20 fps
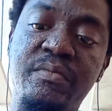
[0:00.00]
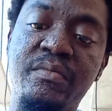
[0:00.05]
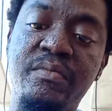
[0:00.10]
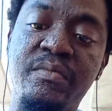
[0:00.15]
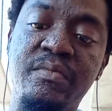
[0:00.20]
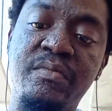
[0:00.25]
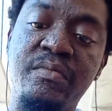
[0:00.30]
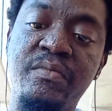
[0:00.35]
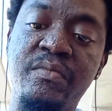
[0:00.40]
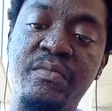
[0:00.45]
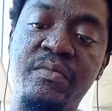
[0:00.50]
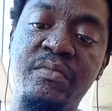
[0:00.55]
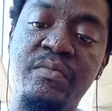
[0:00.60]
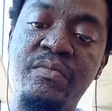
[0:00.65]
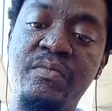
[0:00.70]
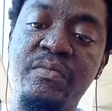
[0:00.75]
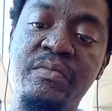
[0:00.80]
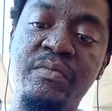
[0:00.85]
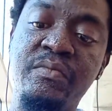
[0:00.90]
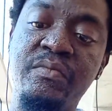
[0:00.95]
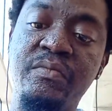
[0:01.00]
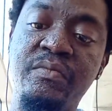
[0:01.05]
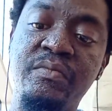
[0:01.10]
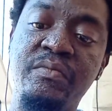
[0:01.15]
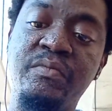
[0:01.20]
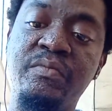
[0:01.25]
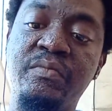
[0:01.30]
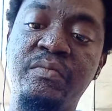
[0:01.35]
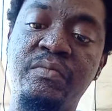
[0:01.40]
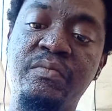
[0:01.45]

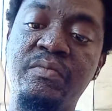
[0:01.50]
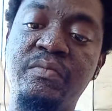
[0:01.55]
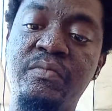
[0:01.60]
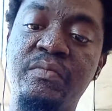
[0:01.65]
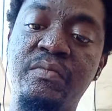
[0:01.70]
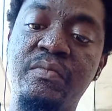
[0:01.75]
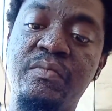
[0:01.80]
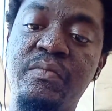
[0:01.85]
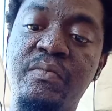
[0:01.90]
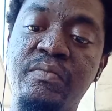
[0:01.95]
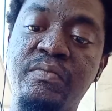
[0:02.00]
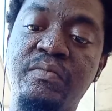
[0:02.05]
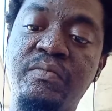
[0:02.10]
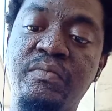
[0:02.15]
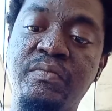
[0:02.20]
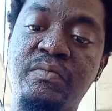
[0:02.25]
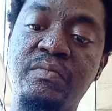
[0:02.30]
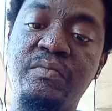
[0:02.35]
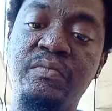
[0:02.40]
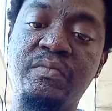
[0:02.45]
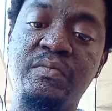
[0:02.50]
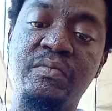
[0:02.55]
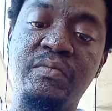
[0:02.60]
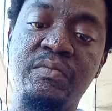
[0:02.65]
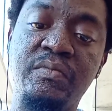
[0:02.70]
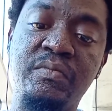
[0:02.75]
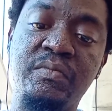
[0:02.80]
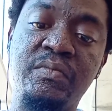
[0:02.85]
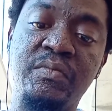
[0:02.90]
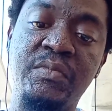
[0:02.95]

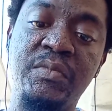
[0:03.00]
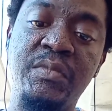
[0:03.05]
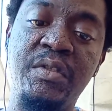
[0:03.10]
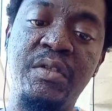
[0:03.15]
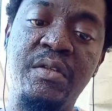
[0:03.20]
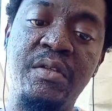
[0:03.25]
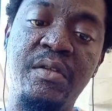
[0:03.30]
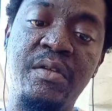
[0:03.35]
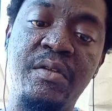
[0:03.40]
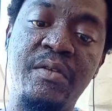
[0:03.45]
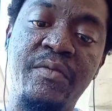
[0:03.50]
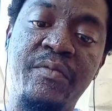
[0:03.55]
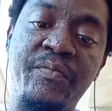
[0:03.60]
(silence)